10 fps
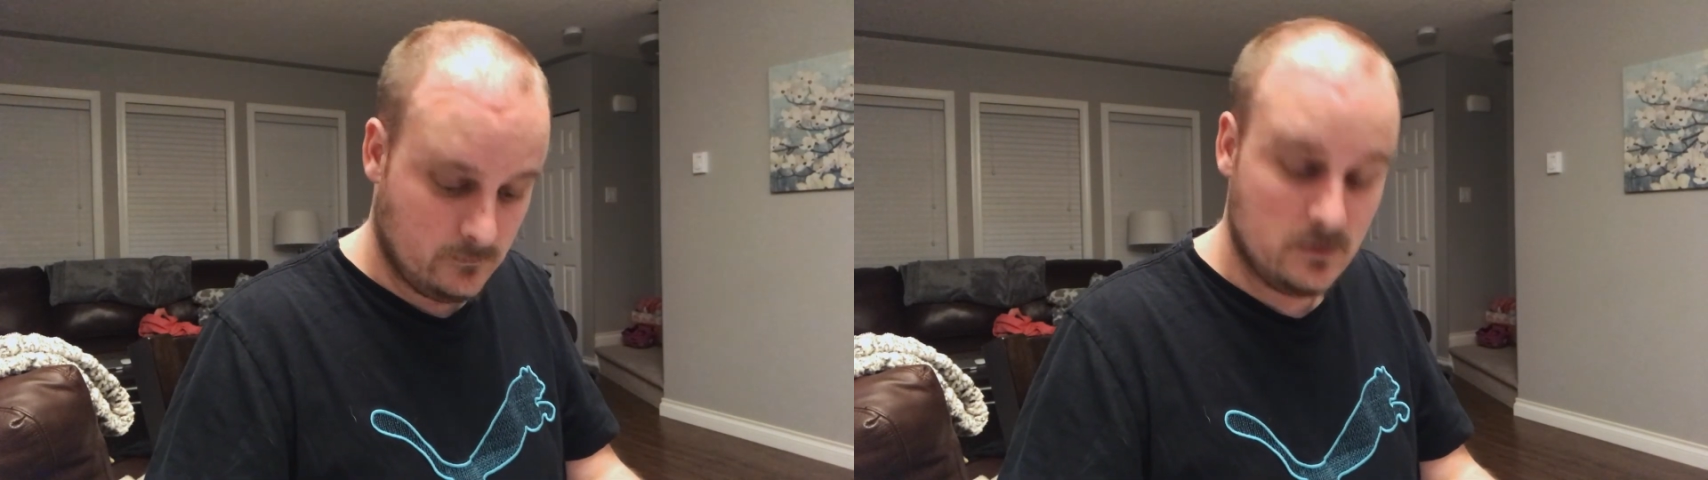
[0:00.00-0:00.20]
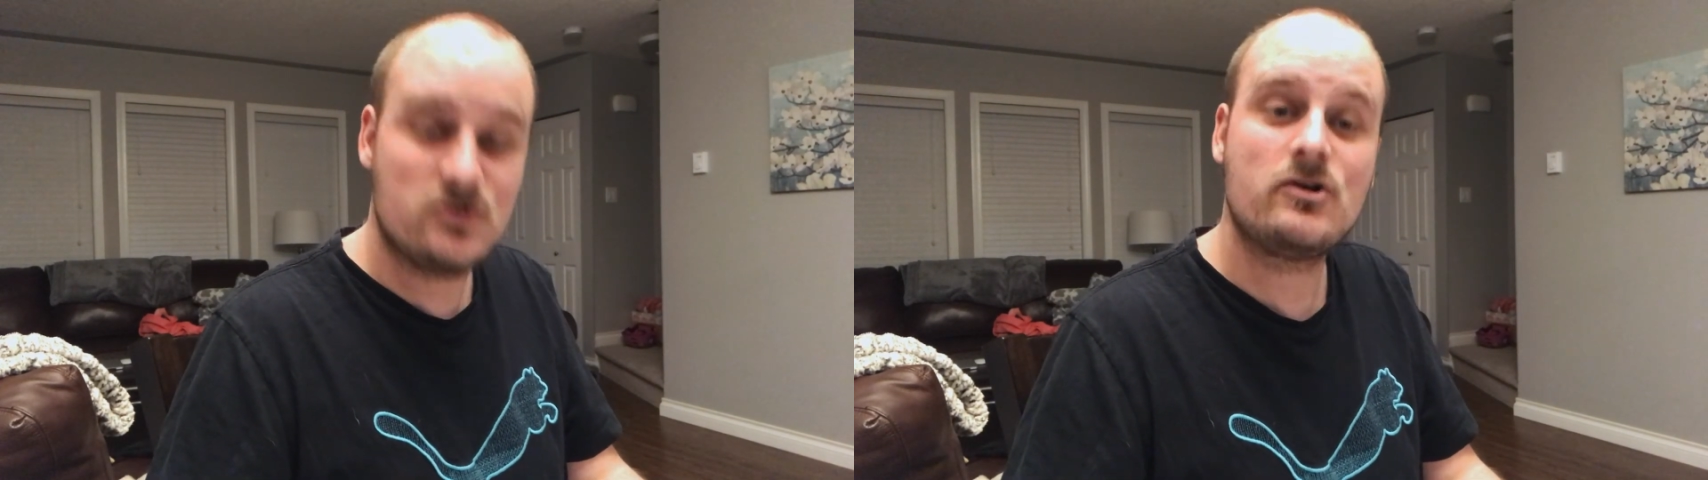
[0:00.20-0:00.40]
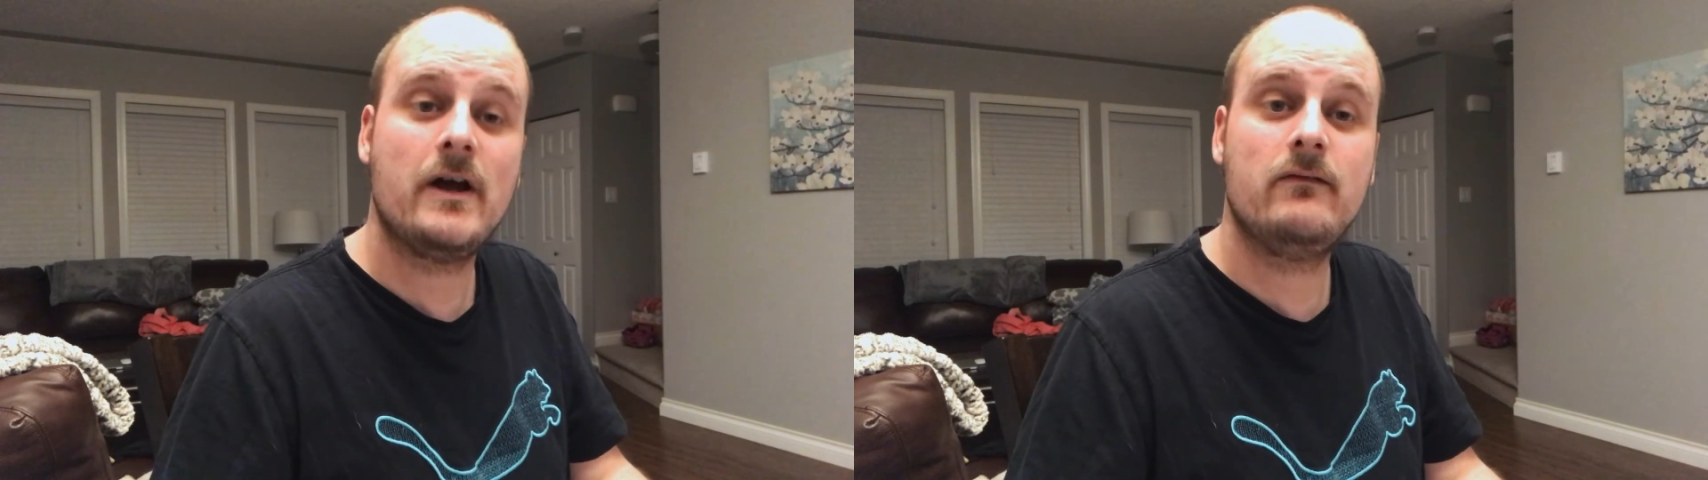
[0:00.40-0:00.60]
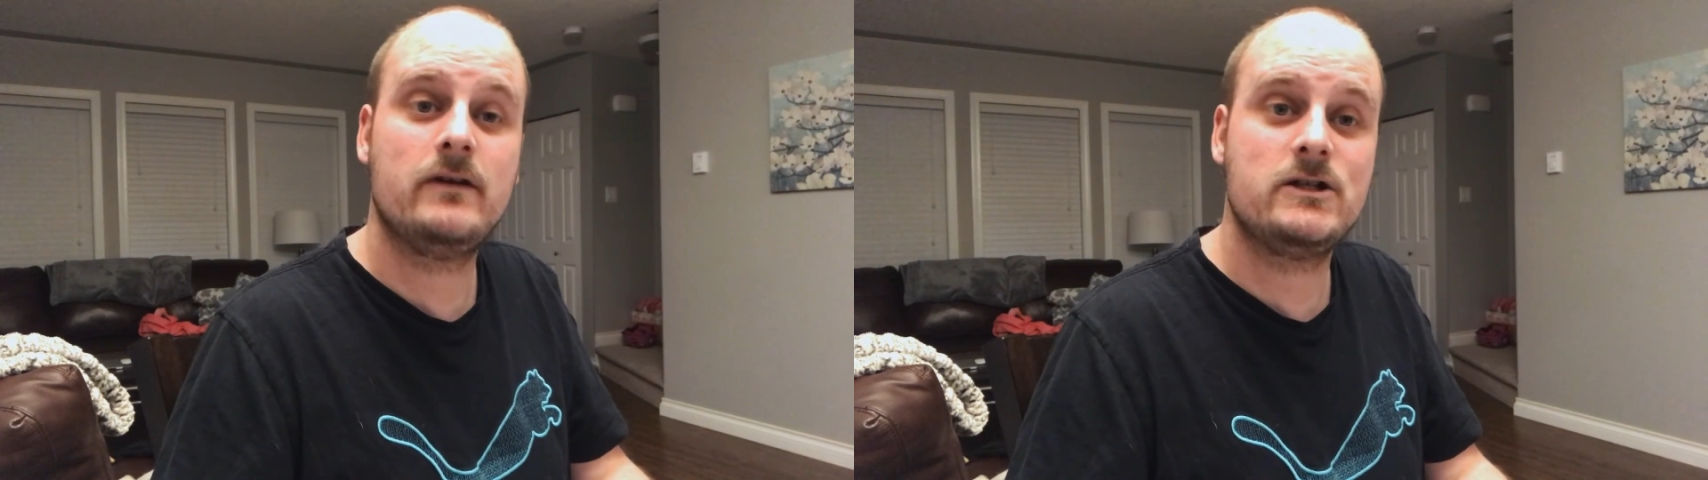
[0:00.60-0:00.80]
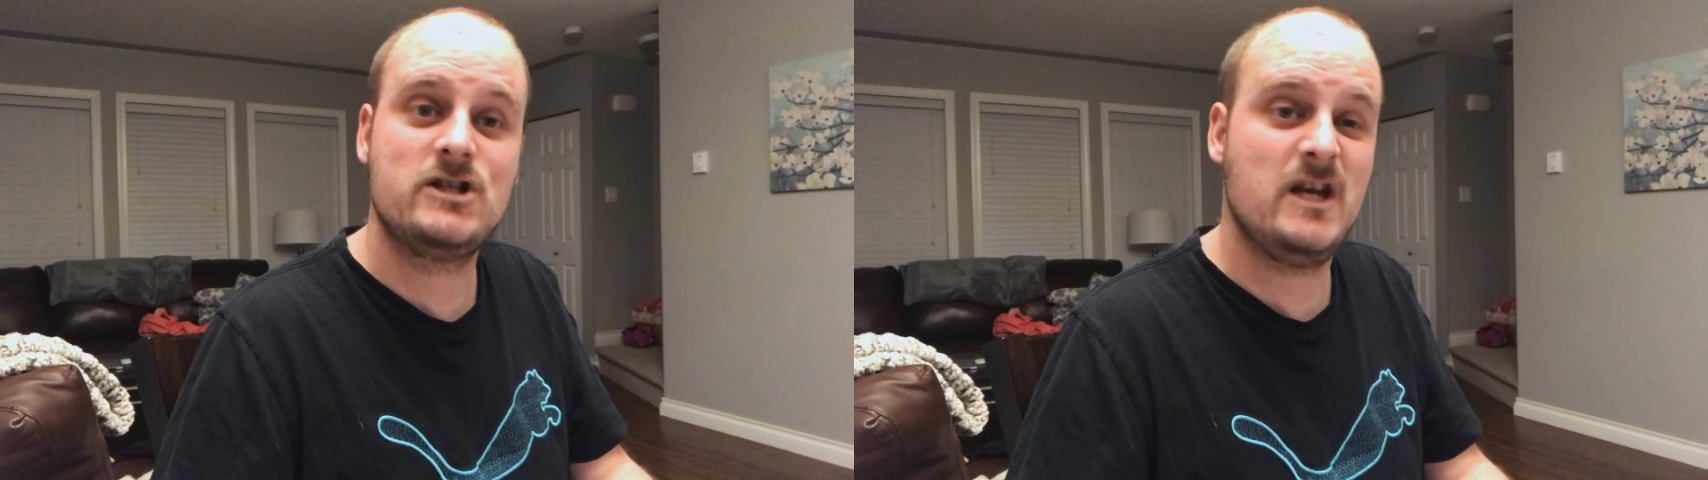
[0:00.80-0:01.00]
try even a
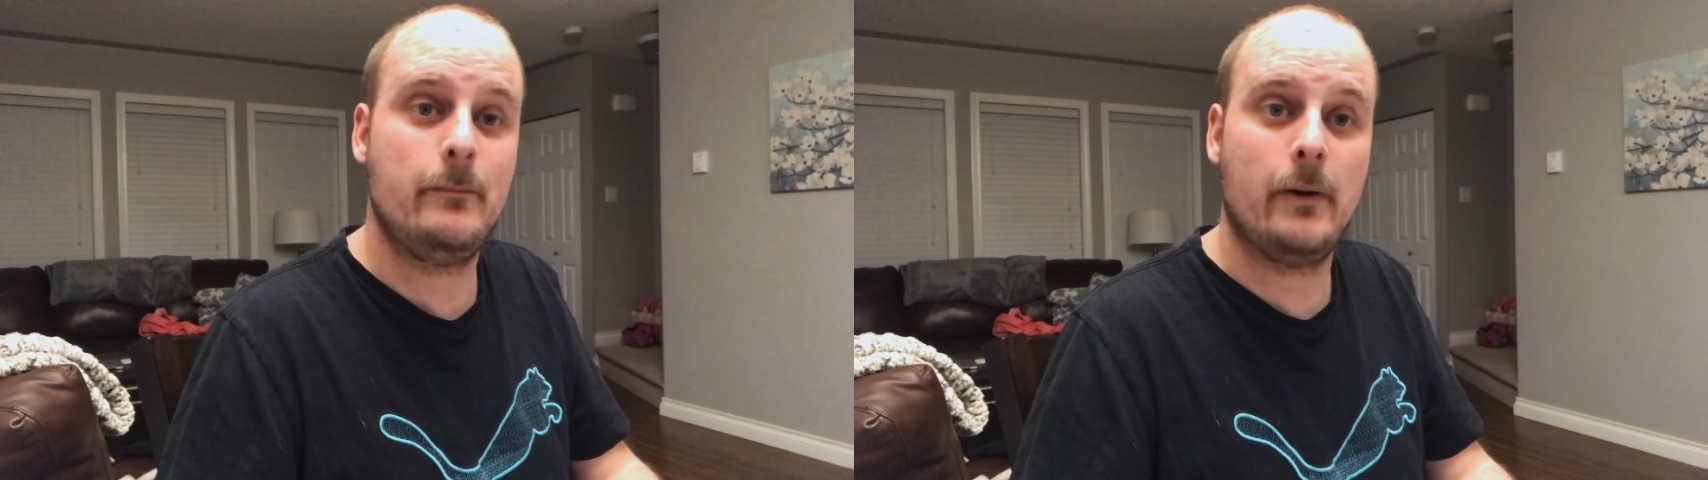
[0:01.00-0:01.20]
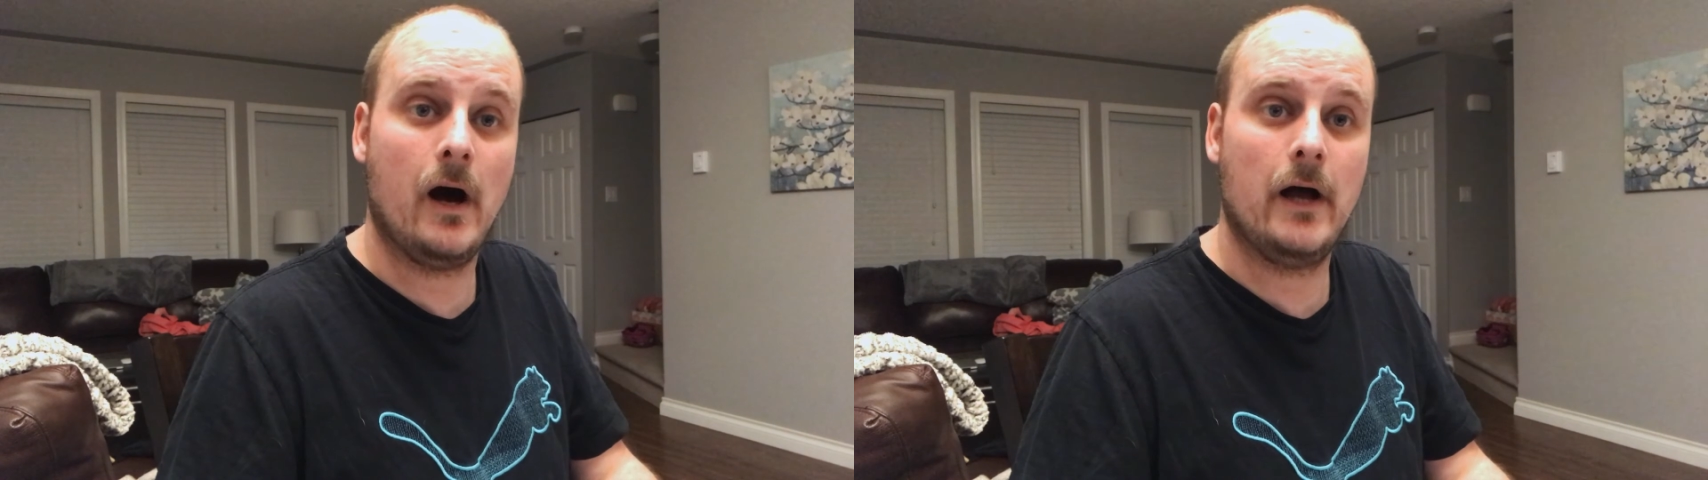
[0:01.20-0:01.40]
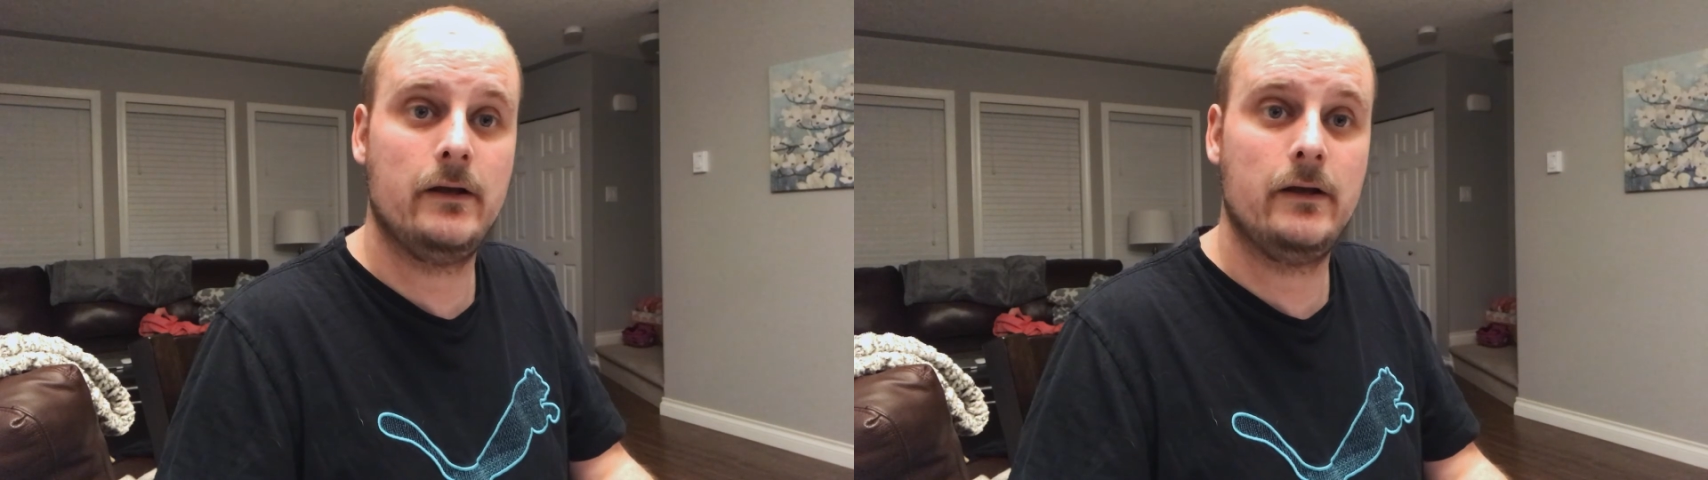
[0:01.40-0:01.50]
cheap pot.